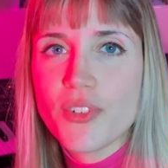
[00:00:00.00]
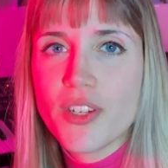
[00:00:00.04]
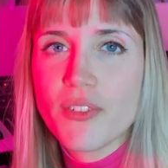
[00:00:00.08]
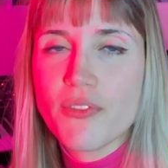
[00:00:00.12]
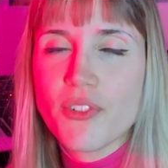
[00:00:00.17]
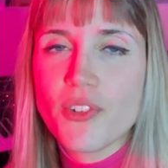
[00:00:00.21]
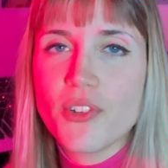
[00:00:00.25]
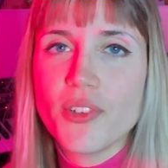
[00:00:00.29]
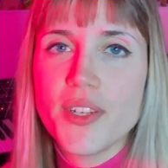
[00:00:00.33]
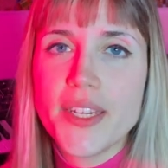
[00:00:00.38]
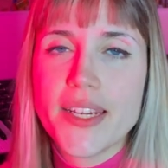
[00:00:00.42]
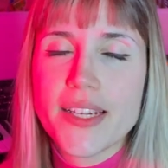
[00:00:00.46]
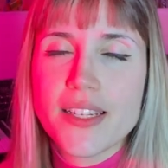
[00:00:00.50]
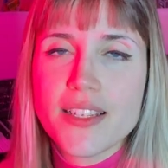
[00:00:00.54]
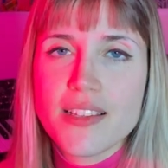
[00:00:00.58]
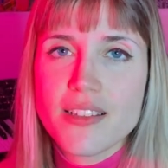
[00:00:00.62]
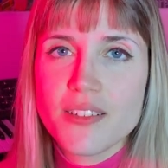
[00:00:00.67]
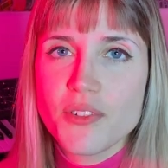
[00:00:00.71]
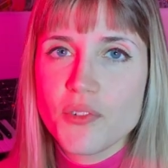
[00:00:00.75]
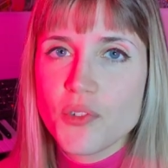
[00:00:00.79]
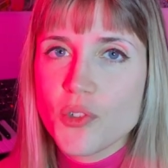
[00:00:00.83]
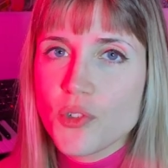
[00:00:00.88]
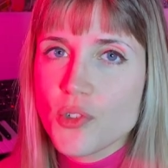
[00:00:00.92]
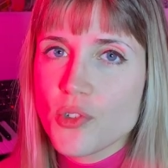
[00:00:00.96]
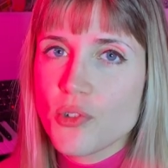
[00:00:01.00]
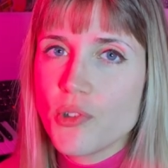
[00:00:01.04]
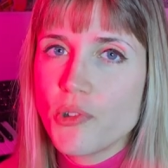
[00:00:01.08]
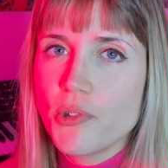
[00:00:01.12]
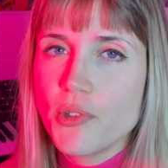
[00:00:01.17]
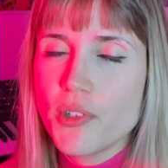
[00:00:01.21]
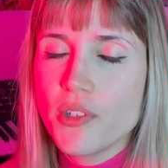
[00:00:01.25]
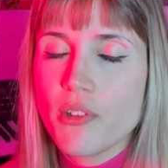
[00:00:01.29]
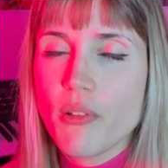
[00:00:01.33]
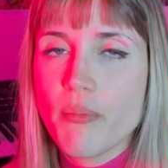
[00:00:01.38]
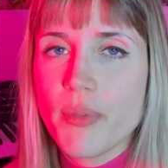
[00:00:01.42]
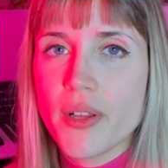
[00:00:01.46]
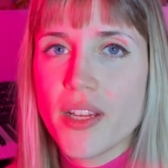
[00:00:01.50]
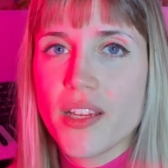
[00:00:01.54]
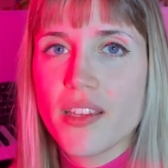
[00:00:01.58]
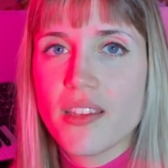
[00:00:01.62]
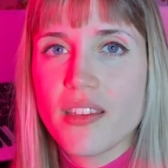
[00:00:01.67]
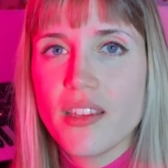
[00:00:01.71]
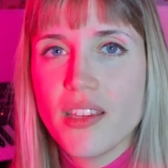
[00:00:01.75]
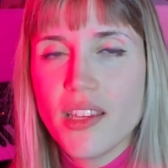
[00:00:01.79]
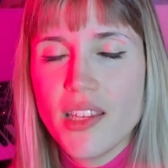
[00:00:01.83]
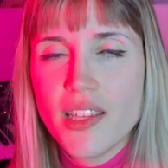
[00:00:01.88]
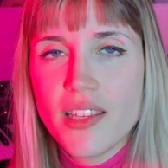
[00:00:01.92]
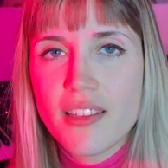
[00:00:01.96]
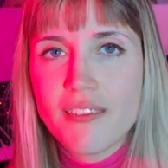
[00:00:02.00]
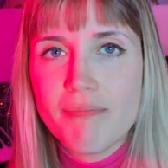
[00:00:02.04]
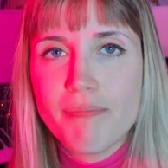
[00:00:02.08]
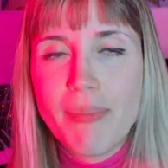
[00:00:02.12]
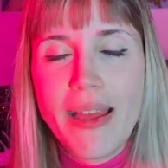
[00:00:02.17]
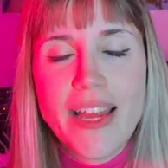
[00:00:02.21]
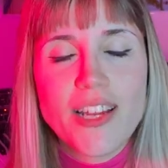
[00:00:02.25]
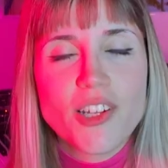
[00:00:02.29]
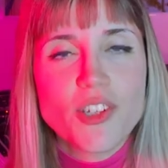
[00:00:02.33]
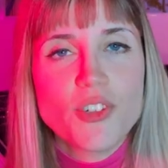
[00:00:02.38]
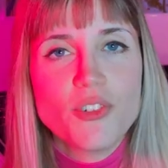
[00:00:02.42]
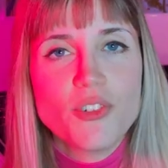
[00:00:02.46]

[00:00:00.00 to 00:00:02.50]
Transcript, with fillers: I've got an excellent tutorial by Matt